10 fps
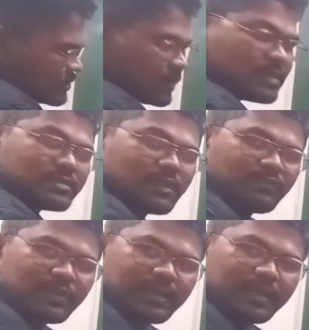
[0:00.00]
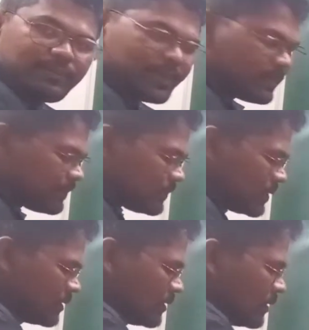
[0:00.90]
walls of the hyphae.
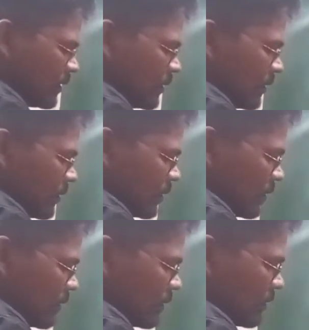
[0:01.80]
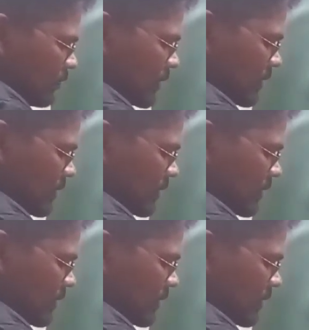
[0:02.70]
When